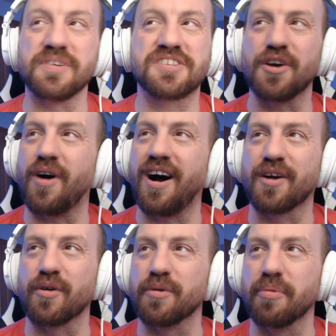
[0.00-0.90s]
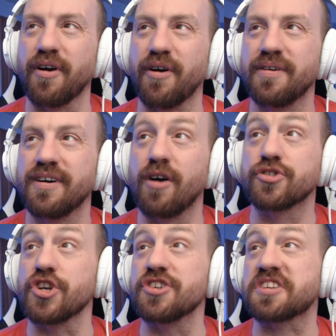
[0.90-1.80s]
be so awkward, bro. Oh,
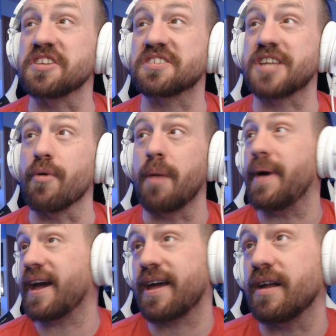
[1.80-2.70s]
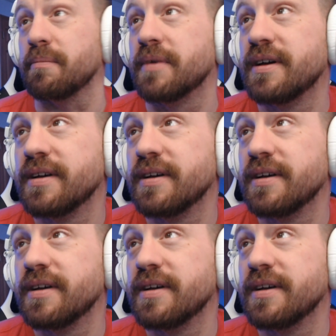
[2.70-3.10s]
she's just gonna stare right back at him.